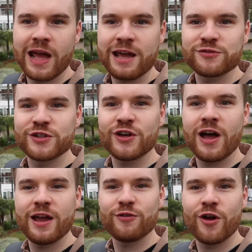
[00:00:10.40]
after
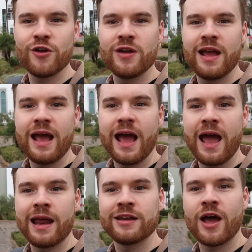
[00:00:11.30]
Cairo.
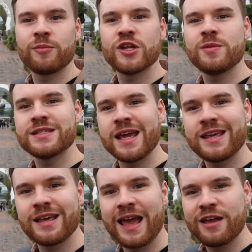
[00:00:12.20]
And I'm going to be
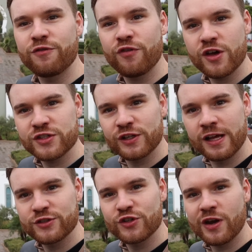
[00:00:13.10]
taking a first
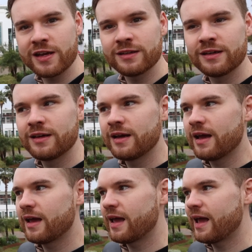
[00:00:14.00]
class train
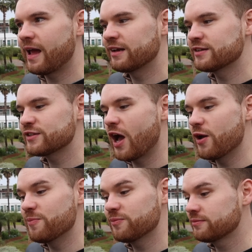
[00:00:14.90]
and
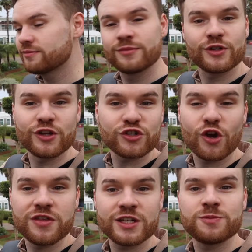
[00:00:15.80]
I'm going to
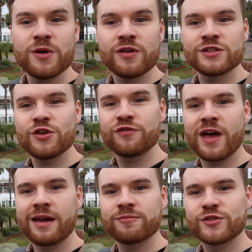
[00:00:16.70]
show the experience of that.